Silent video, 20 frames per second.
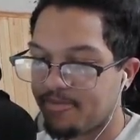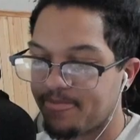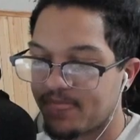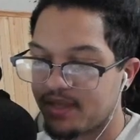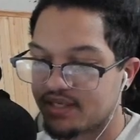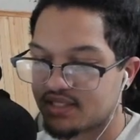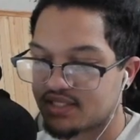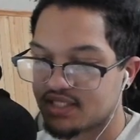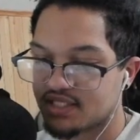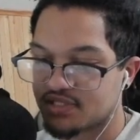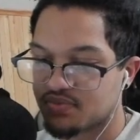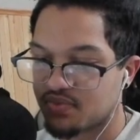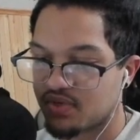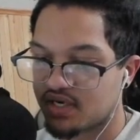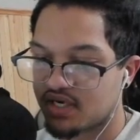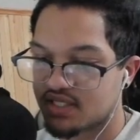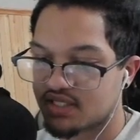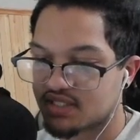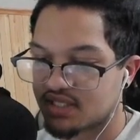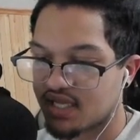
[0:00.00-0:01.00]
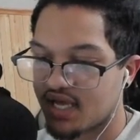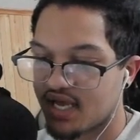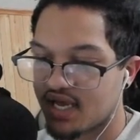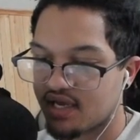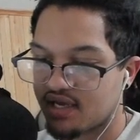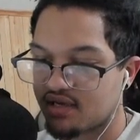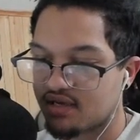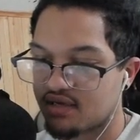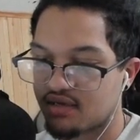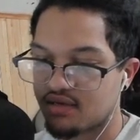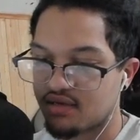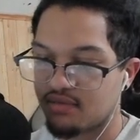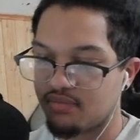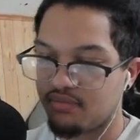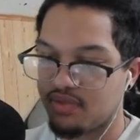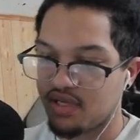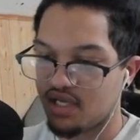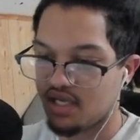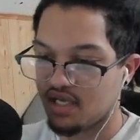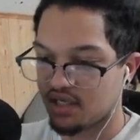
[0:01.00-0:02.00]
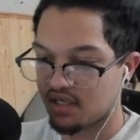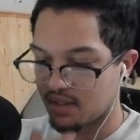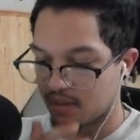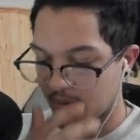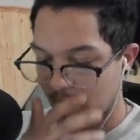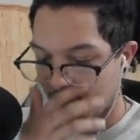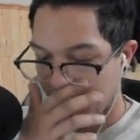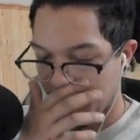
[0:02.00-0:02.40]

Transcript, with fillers: This is what it's like being